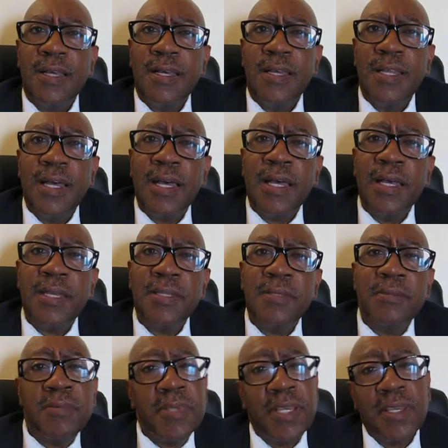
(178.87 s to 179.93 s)
I
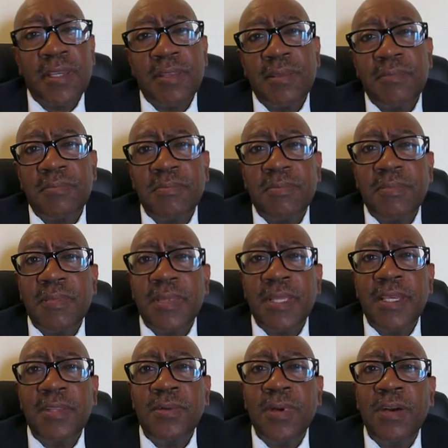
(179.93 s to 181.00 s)
take it
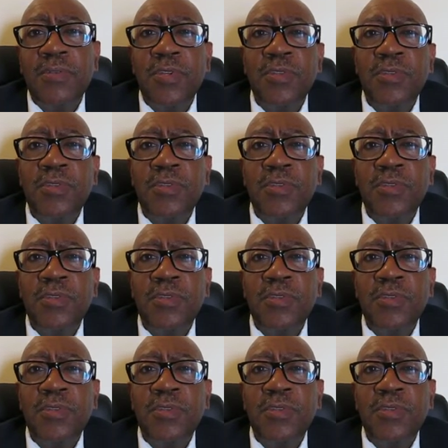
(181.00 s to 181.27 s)
he don't have no